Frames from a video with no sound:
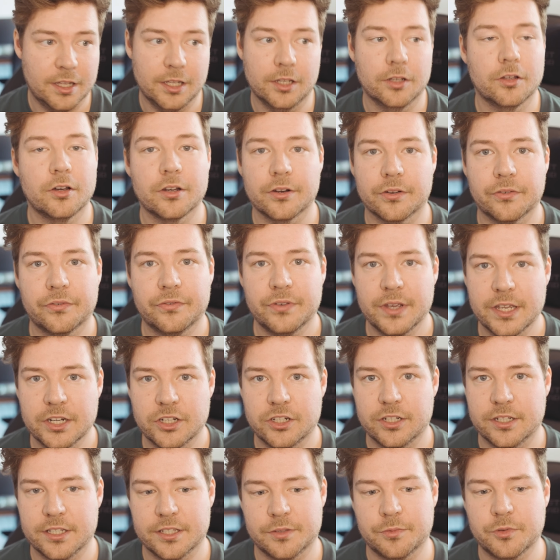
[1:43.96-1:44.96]
a lot of
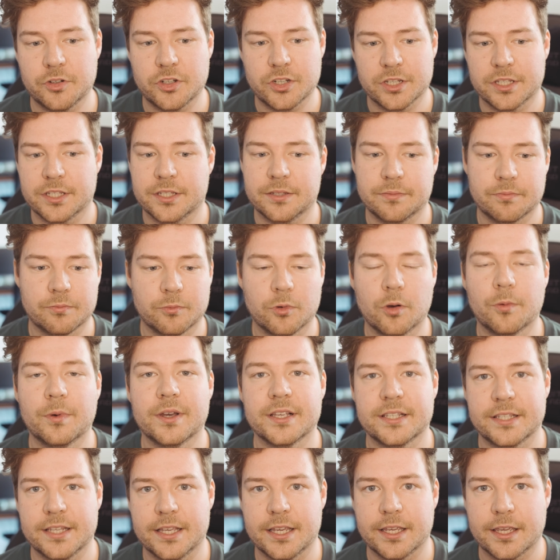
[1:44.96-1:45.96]
features, which is what we're
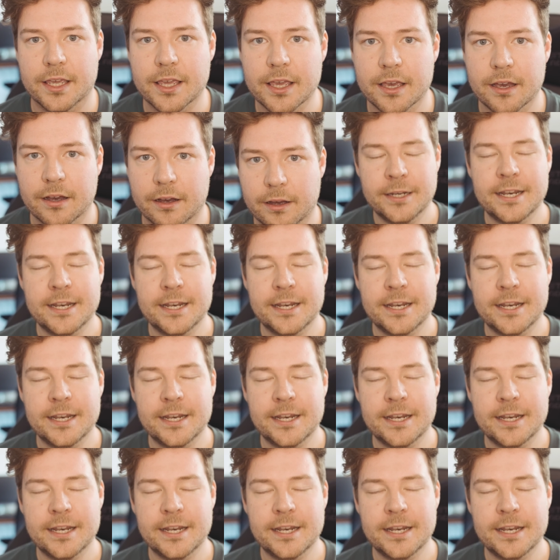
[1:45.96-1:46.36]
seeing here.